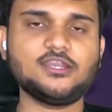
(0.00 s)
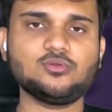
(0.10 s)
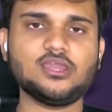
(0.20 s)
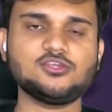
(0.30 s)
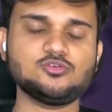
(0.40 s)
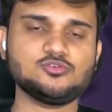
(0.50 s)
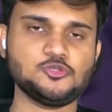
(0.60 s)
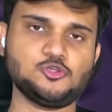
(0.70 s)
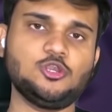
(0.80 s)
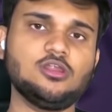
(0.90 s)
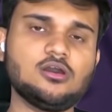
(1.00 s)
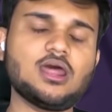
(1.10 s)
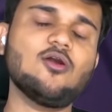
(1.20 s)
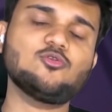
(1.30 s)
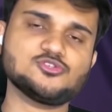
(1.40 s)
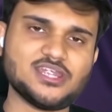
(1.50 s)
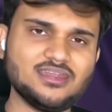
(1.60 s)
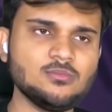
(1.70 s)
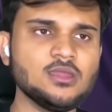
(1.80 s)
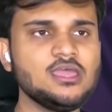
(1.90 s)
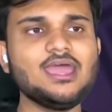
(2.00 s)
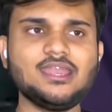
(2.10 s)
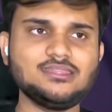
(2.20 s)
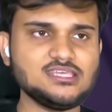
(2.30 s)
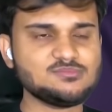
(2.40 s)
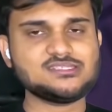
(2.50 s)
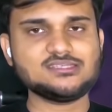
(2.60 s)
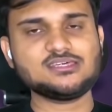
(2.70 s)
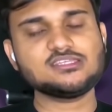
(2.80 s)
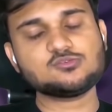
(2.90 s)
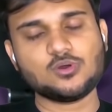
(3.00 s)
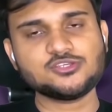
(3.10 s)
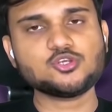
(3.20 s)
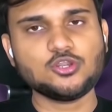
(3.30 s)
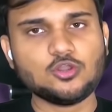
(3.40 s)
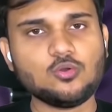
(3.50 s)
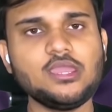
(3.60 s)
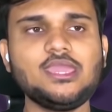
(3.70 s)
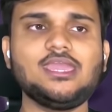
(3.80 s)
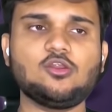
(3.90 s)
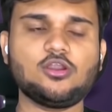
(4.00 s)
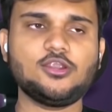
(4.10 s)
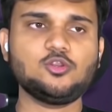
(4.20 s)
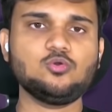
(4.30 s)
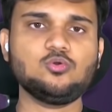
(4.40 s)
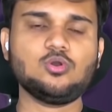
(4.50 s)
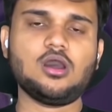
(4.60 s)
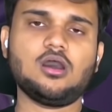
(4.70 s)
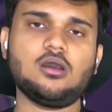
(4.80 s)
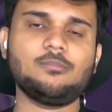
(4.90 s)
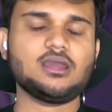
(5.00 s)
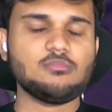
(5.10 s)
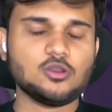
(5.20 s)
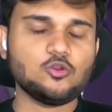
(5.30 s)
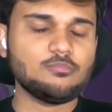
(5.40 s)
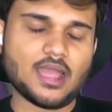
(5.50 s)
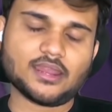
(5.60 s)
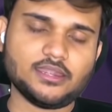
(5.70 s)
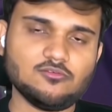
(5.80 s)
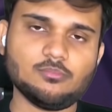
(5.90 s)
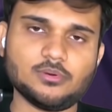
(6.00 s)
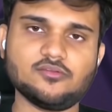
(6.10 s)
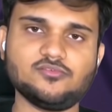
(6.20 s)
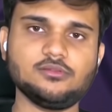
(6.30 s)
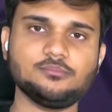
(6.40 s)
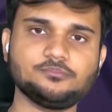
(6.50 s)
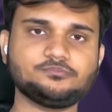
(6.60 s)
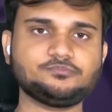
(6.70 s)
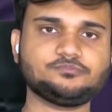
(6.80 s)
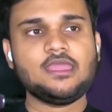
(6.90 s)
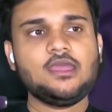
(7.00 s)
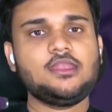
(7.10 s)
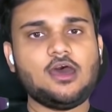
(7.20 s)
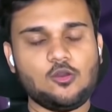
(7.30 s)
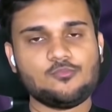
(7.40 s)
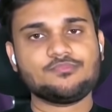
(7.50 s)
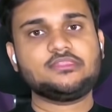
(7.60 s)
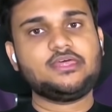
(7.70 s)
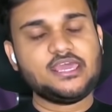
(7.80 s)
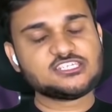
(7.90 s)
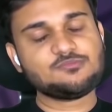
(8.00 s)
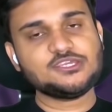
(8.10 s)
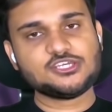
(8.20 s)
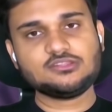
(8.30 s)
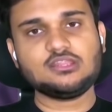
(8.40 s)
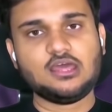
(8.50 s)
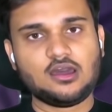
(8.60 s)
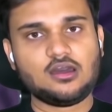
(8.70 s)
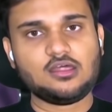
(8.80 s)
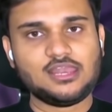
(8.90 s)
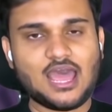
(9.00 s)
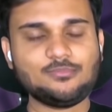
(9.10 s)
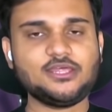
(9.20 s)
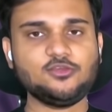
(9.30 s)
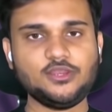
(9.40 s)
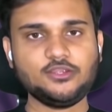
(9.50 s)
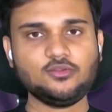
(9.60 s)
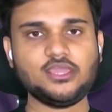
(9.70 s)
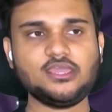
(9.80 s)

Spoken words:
that you should learn how to set up. And these basic things one should know in order to become a good backend developer, I think. Now, the next major lab that you need to